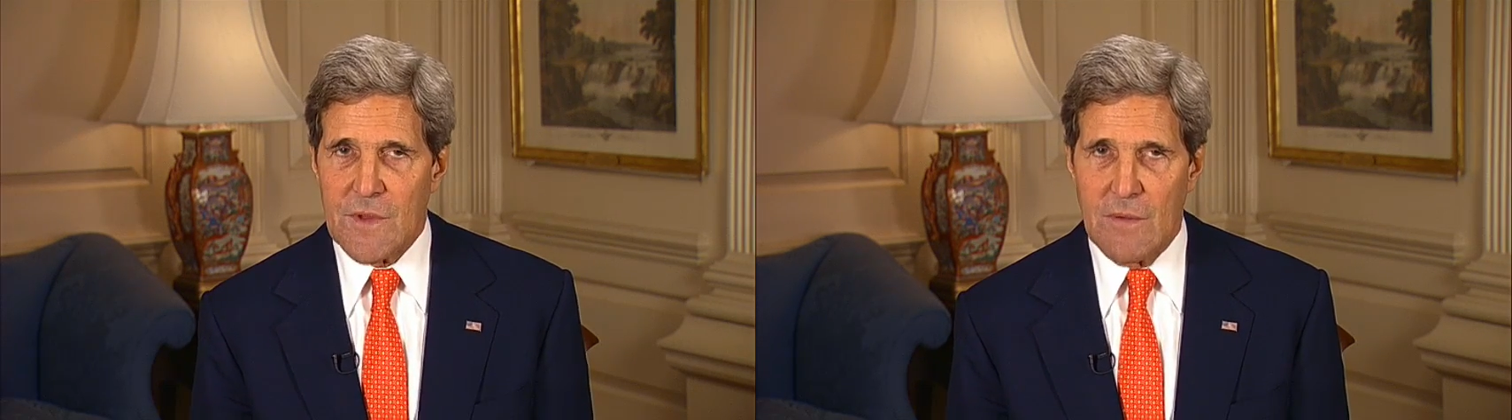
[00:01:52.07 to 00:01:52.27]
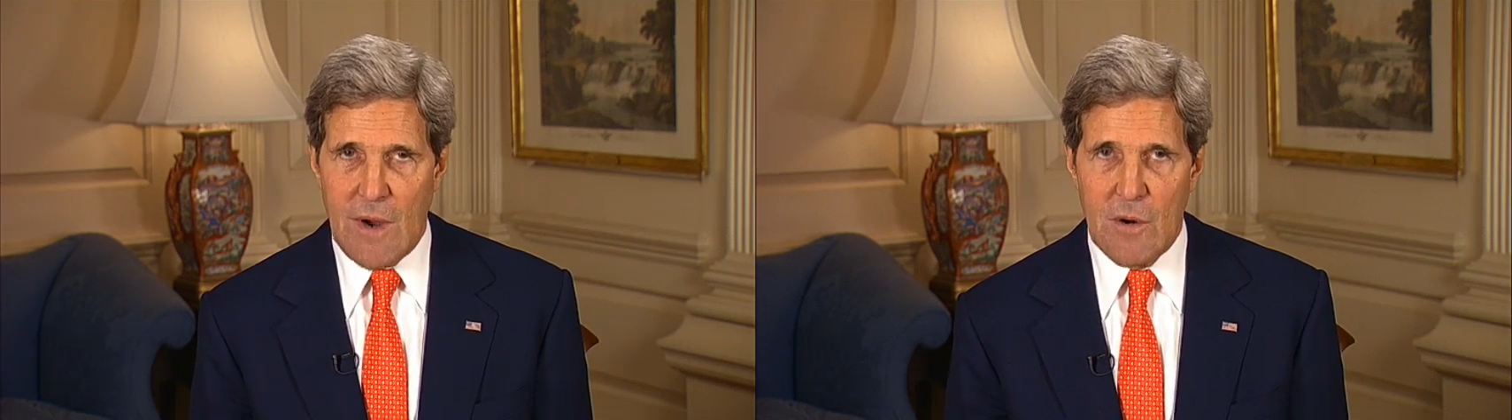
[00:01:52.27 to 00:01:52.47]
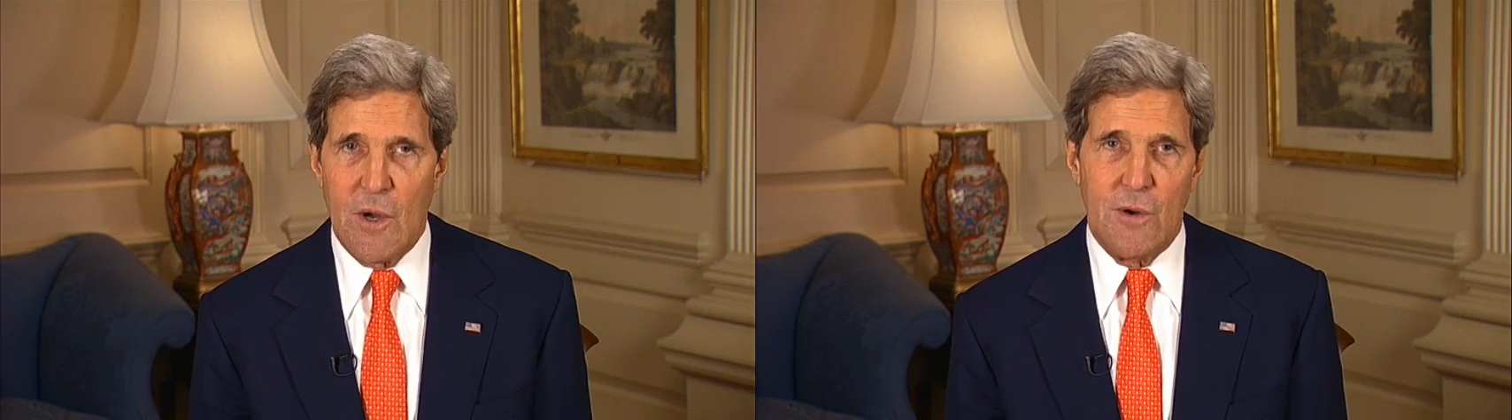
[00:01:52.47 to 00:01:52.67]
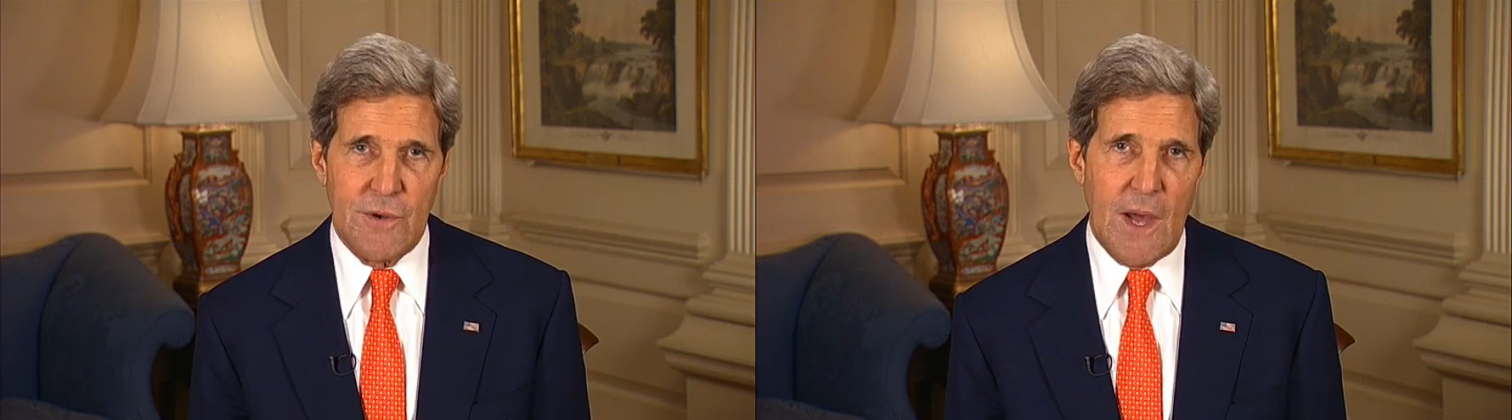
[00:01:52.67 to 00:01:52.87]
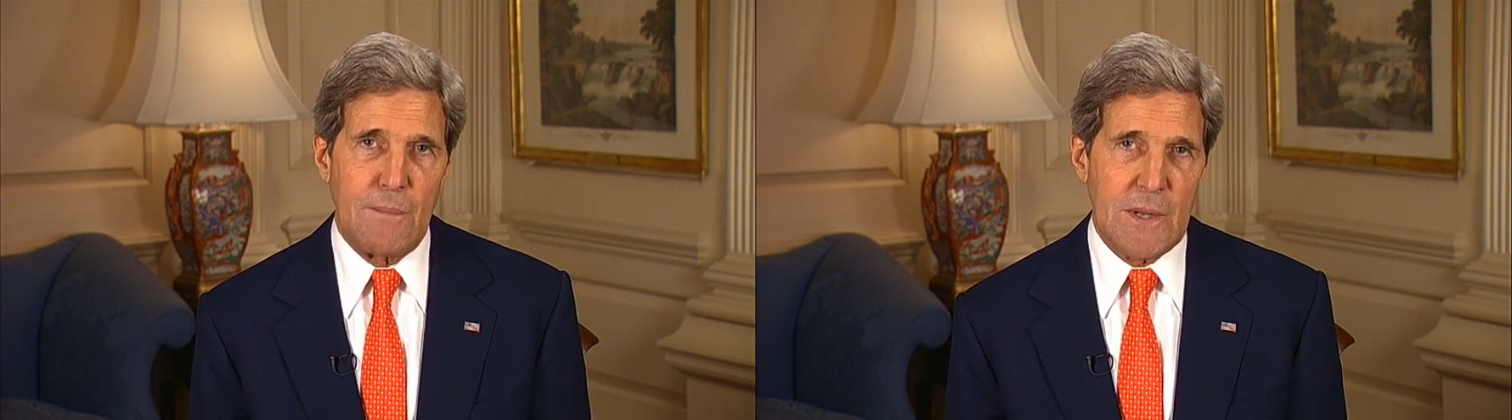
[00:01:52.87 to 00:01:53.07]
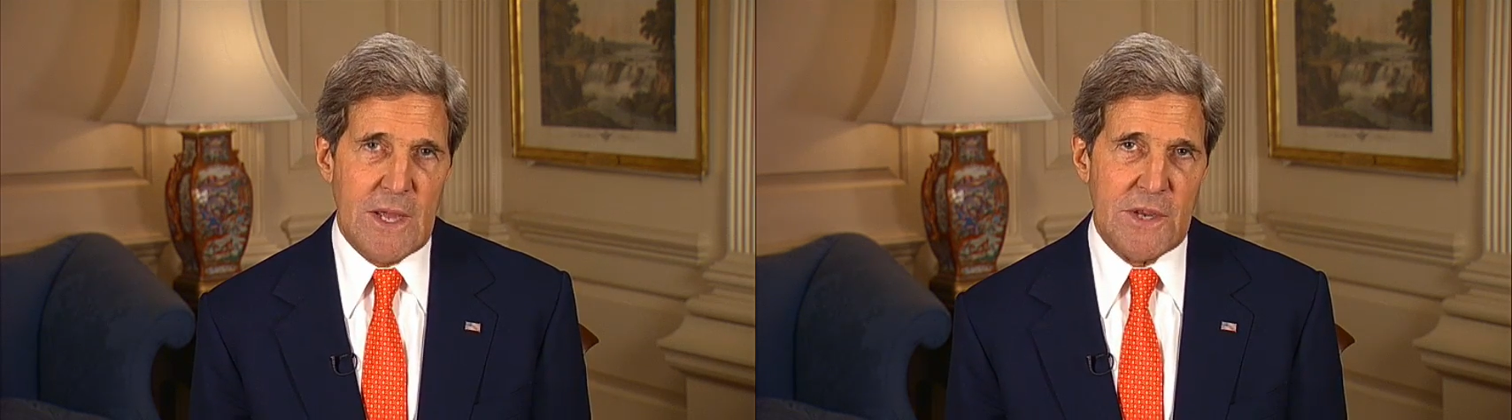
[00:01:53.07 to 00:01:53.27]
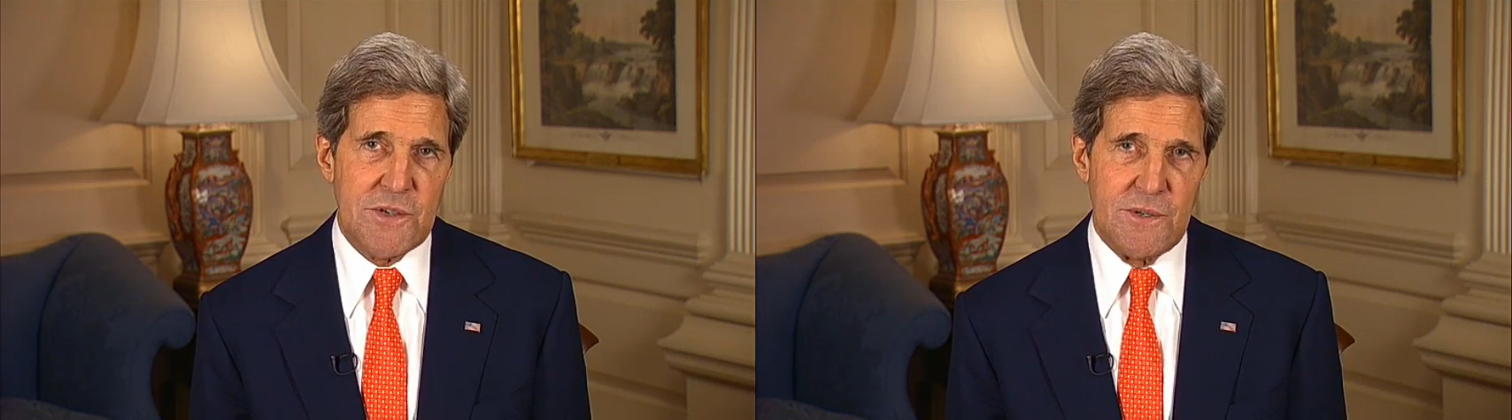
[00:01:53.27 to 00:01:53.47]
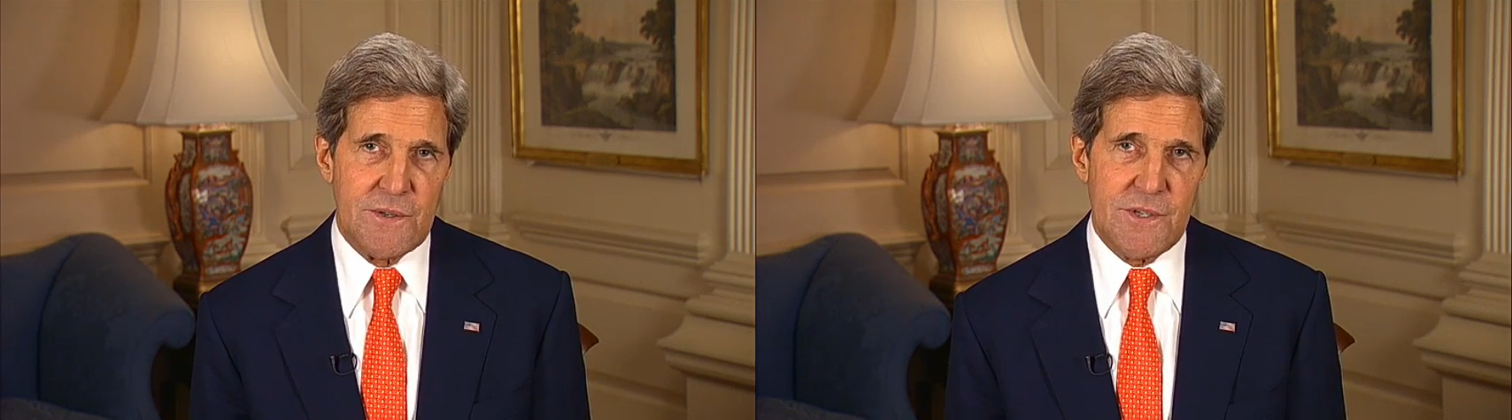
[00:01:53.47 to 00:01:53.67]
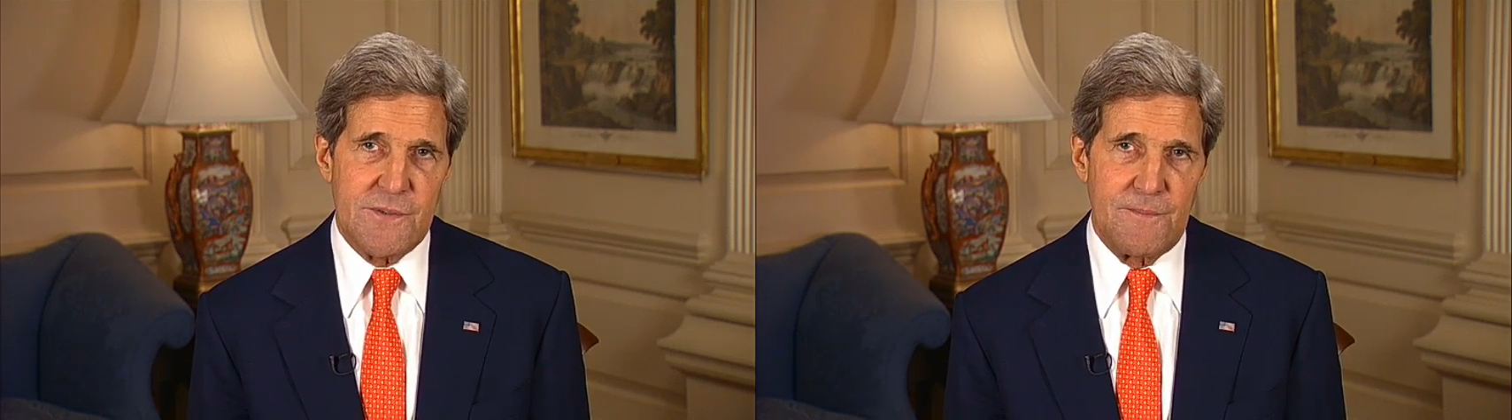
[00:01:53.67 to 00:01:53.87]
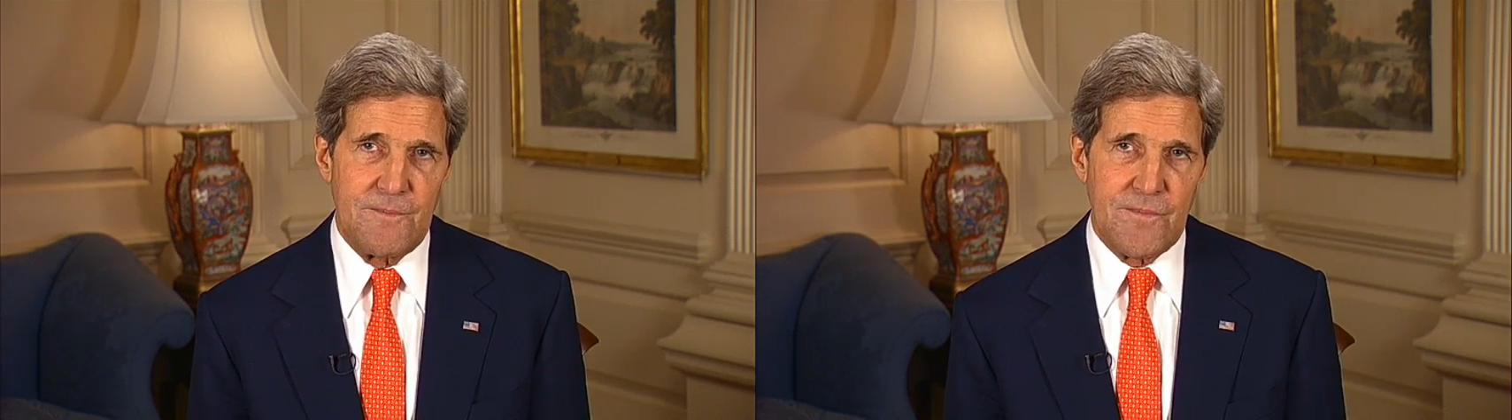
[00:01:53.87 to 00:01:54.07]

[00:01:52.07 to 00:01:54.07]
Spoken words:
of our own obligations.